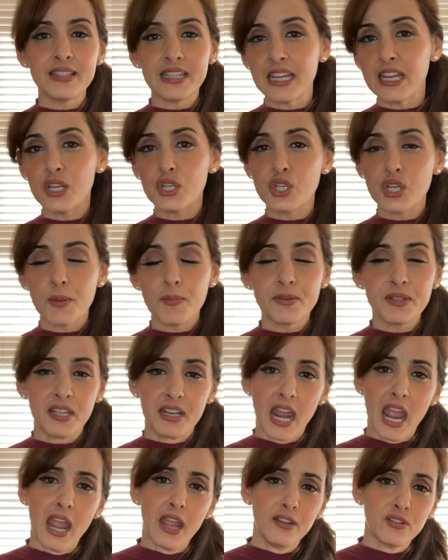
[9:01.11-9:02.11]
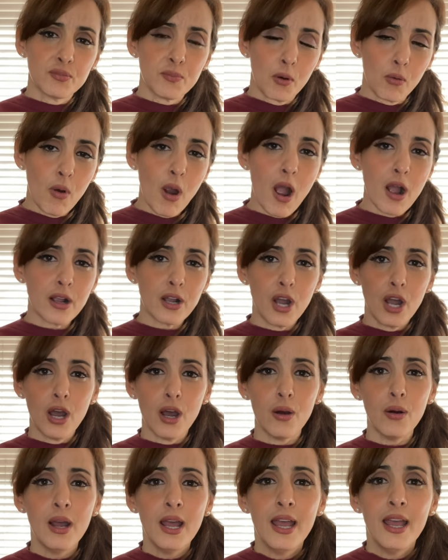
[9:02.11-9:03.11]
Egypt, today is
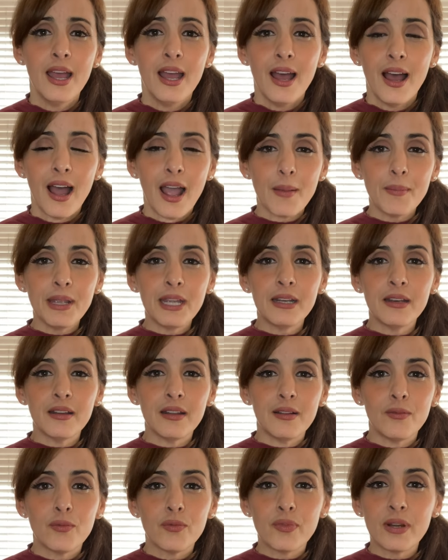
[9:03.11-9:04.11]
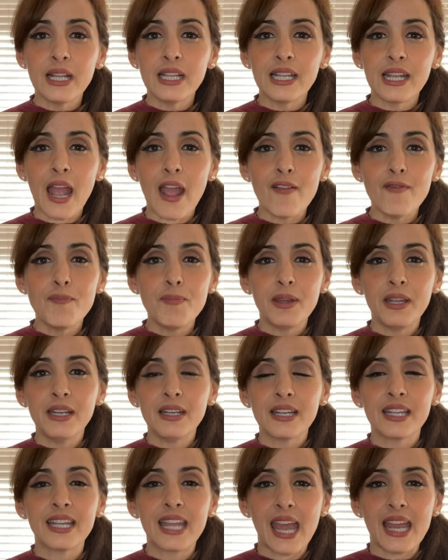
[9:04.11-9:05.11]
Morocco. I mean, really, I've
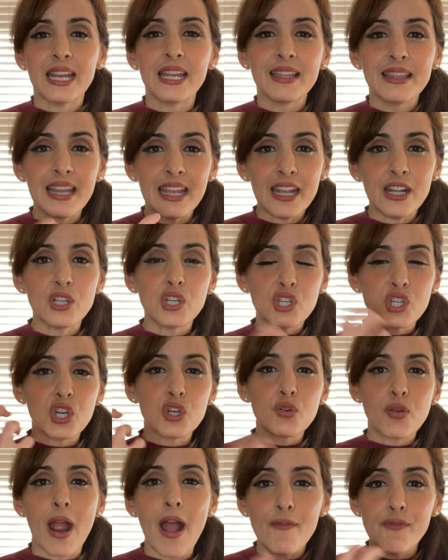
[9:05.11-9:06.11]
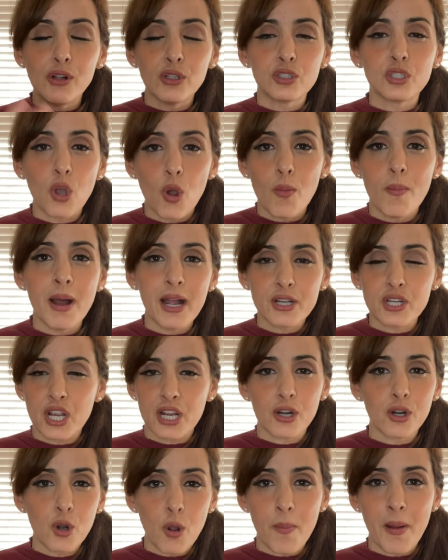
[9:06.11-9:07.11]
been getting the itch to travel so much. I
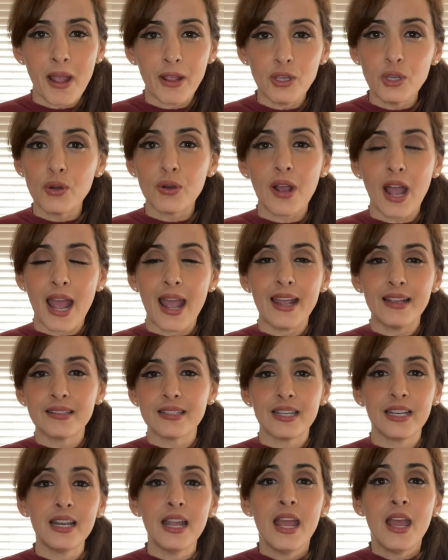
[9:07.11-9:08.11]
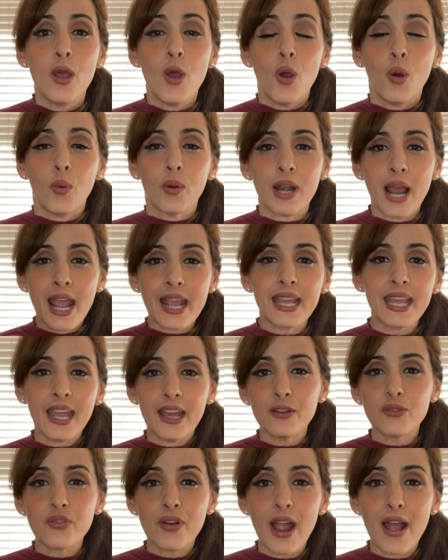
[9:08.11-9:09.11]
don't know about you guys. And when I
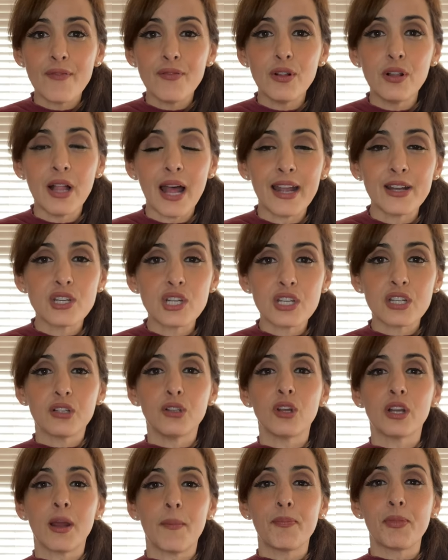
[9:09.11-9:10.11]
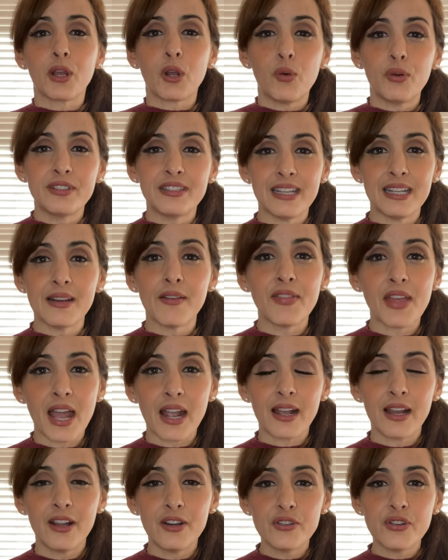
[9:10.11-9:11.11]
can't travel, I just look up the cuisine of
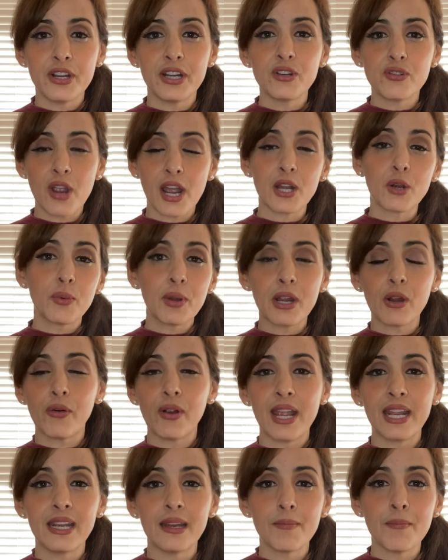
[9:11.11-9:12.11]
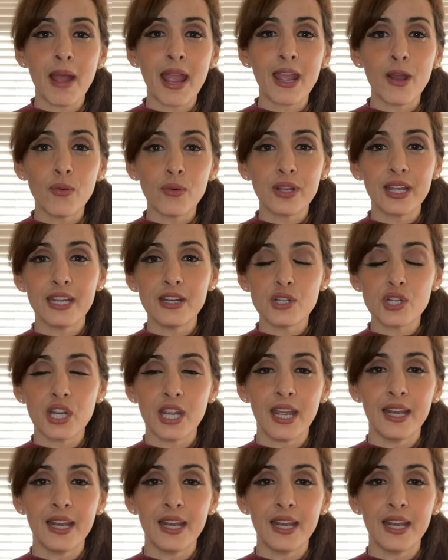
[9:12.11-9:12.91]
that country and try to recreate it in my own kitchen.